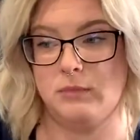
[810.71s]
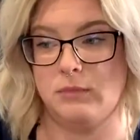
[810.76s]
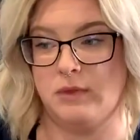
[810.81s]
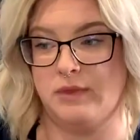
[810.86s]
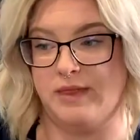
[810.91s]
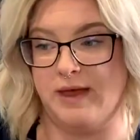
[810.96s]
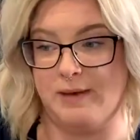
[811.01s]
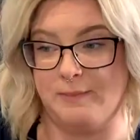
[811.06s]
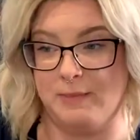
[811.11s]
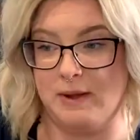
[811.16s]

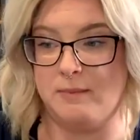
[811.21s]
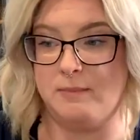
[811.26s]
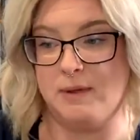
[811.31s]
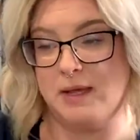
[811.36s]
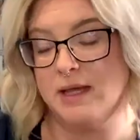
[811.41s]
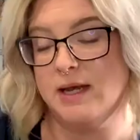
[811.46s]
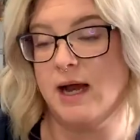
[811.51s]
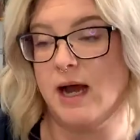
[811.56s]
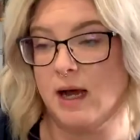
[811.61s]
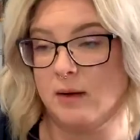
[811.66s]
that might be
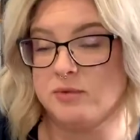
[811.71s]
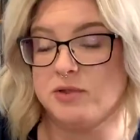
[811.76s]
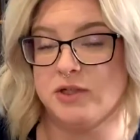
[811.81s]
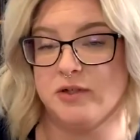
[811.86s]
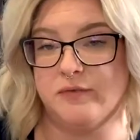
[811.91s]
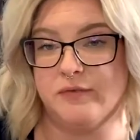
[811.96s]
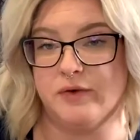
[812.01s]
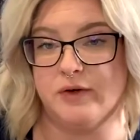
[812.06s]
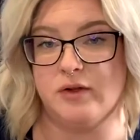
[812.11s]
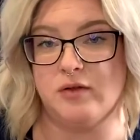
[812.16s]
an option
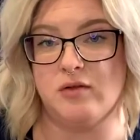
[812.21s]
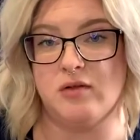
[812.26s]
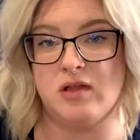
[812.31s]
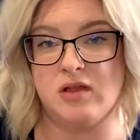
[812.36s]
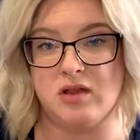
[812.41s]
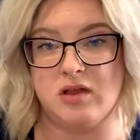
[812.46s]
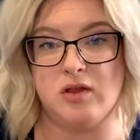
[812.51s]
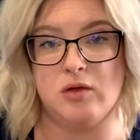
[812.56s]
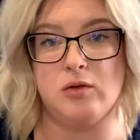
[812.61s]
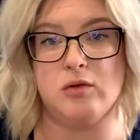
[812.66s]
for you, is
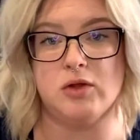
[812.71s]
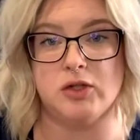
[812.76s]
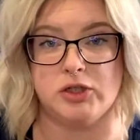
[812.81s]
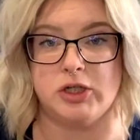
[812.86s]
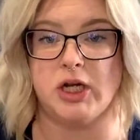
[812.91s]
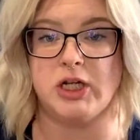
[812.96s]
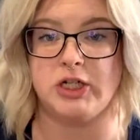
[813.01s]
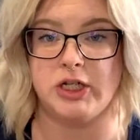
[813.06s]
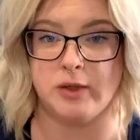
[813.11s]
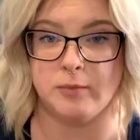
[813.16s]
to use a dry
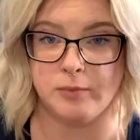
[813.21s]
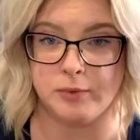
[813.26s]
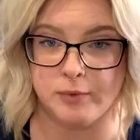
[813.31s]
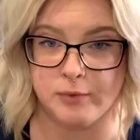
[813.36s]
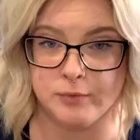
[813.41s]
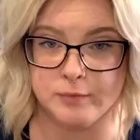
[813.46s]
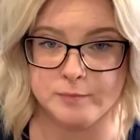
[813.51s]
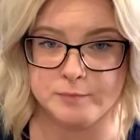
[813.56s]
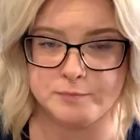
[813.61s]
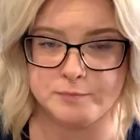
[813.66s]
shampoo.